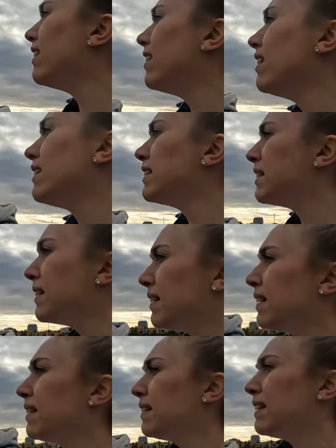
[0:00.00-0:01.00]
It was
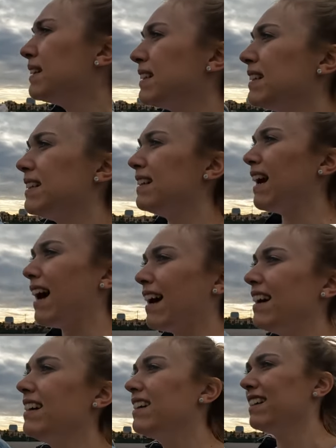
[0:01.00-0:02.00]
incredible how busy
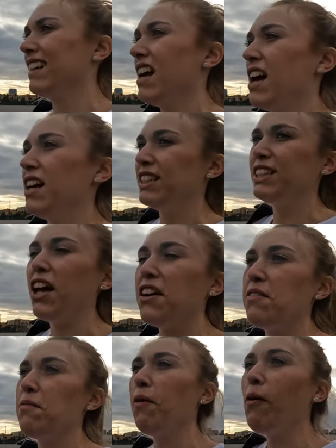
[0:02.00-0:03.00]
it was.
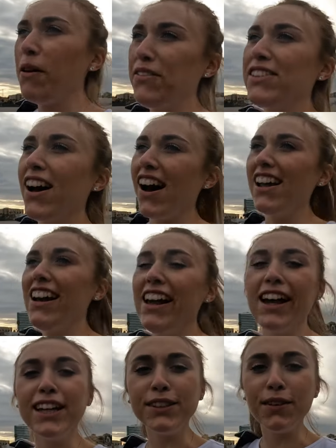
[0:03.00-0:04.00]
So what we've done
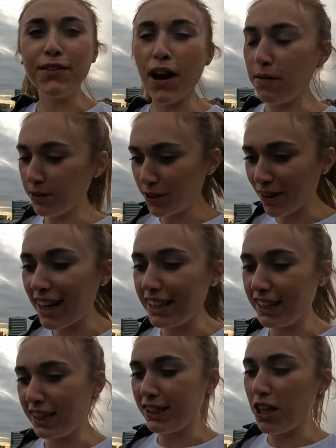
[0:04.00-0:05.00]
is we've come
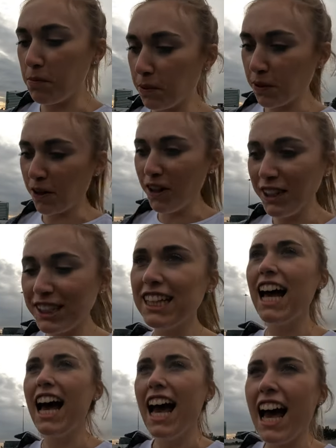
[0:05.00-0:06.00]
straight to the Supercross,
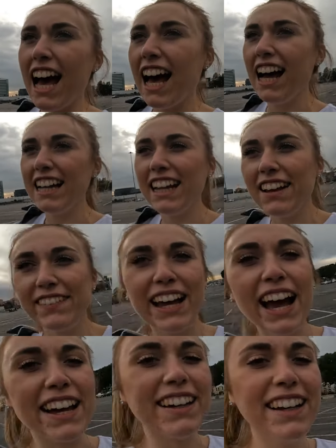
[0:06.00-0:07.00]
and here we
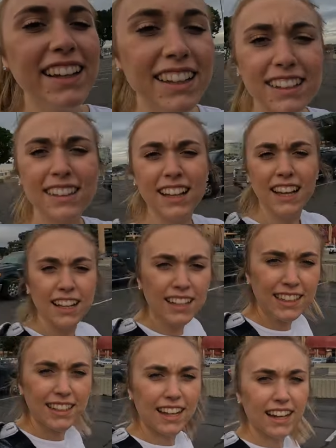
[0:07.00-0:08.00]
go.
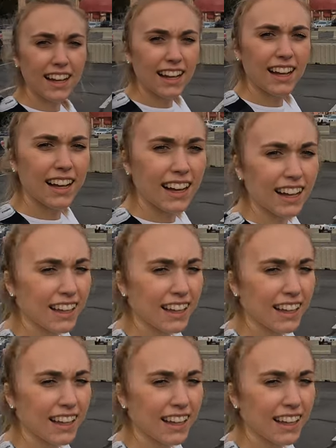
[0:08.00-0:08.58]
Ta-da!